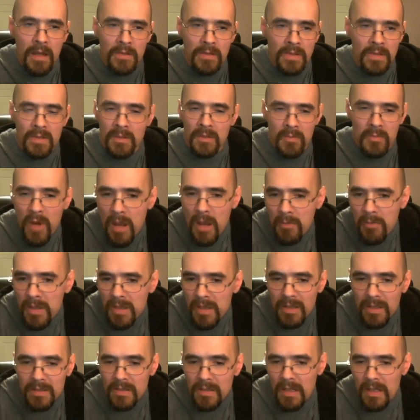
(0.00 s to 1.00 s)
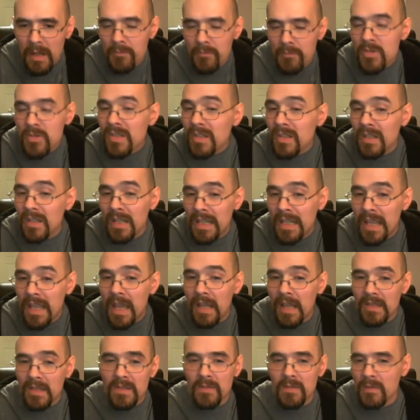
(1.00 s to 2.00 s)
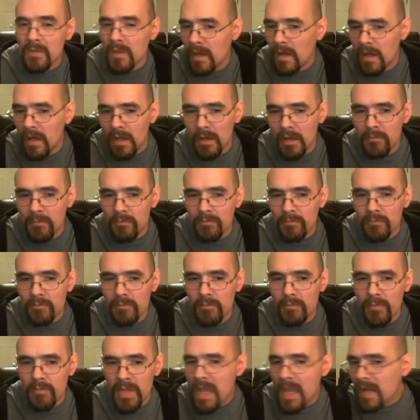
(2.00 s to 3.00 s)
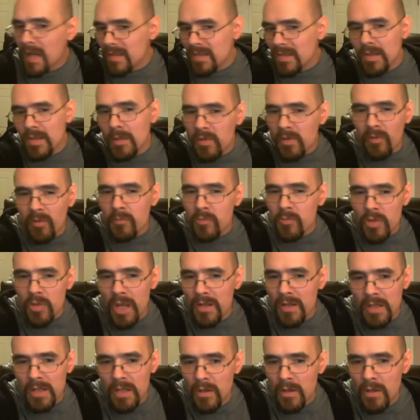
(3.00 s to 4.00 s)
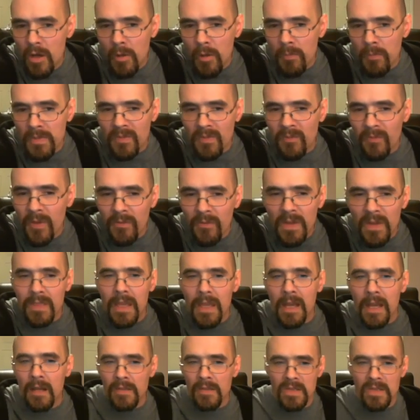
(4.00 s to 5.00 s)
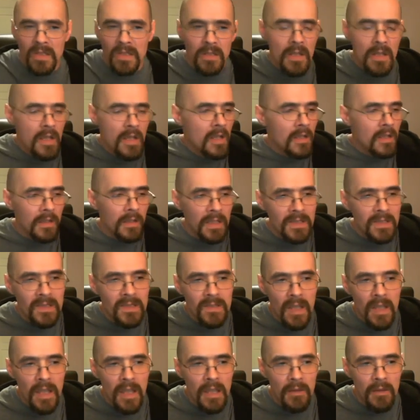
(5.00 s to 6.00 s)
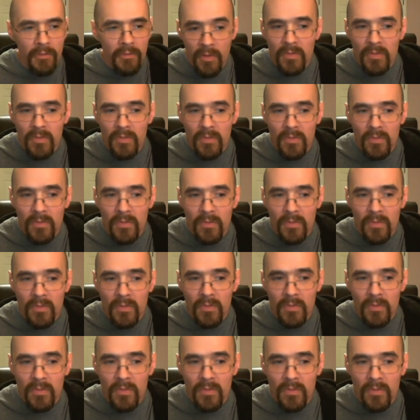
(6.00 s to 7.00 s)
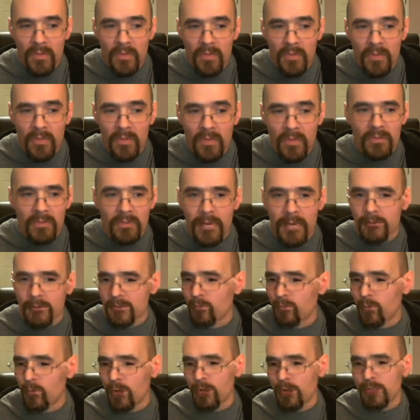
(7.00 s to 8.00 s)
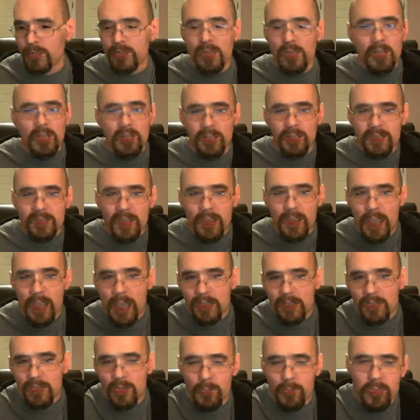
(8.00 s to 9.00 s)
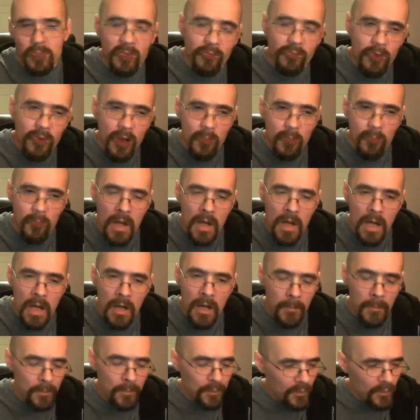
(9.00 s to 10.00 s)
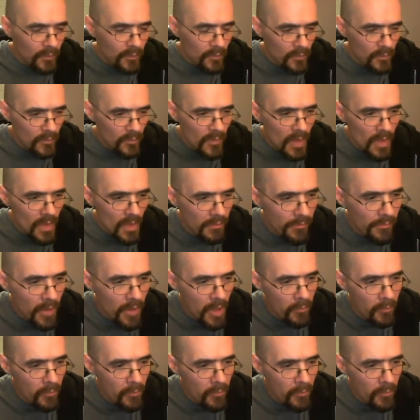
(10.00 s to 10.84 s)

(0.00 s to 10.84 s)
thousand, probably, I'm just going to guess. The excerpts from Tragedy and Hope is 50,000, let's say 50,000 words. Let's say the excerpts from